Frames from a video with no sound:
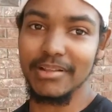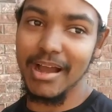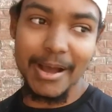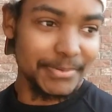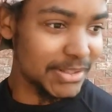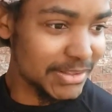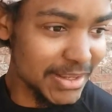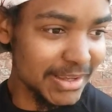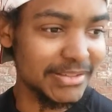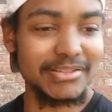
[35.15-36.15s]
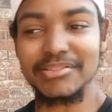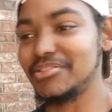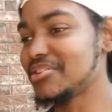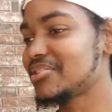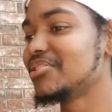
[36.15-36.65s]
the opposite sex
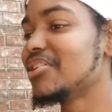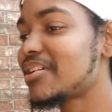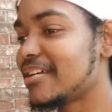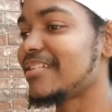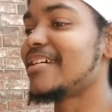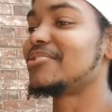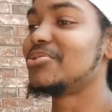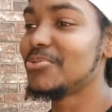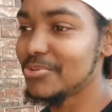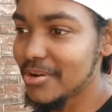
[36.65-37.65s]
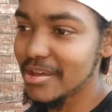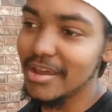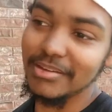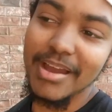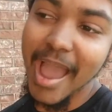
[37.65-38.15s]
is just looking at you
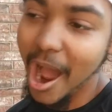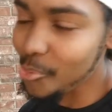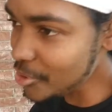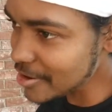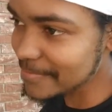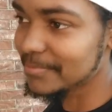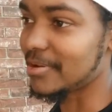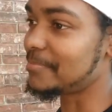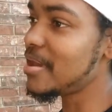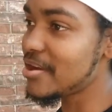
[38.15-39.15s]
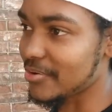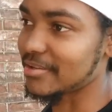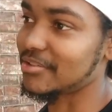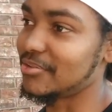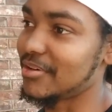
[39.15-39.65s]
and your outward
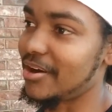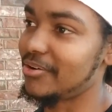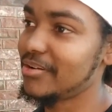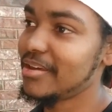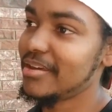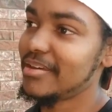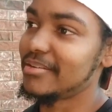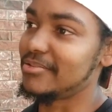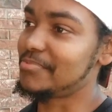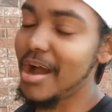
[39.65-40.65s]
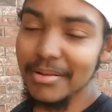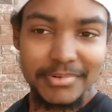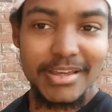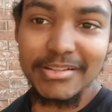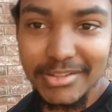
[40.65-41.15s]
appearance, you know, you
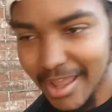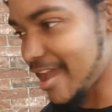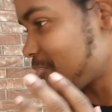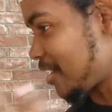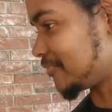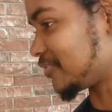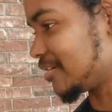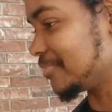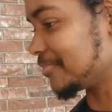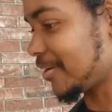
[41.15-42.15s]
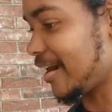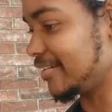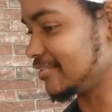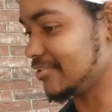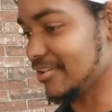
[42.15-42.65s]
probably need to stay away from them,
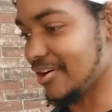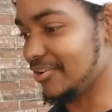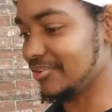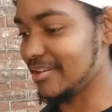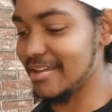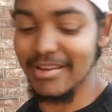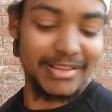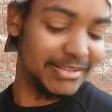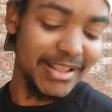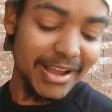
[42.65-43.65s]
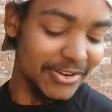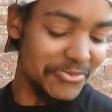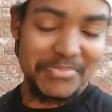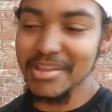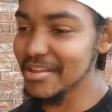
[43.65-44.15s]
right? You know, it's not
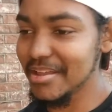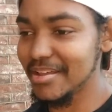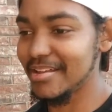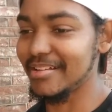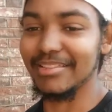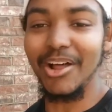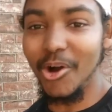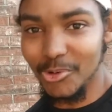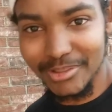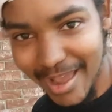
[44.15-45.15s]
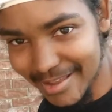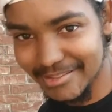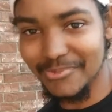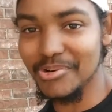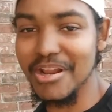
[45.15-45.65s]
going to be
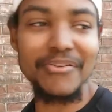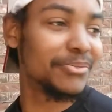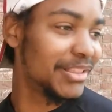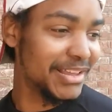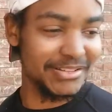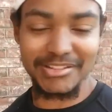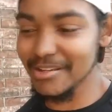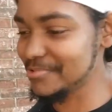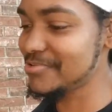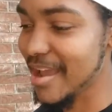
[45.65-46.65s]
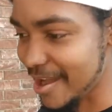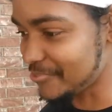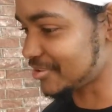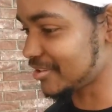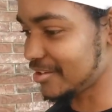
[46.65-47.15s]
long-lasting, whatever relationship you
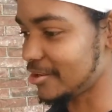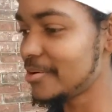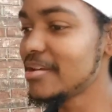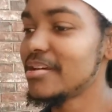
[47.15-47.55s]
have with them.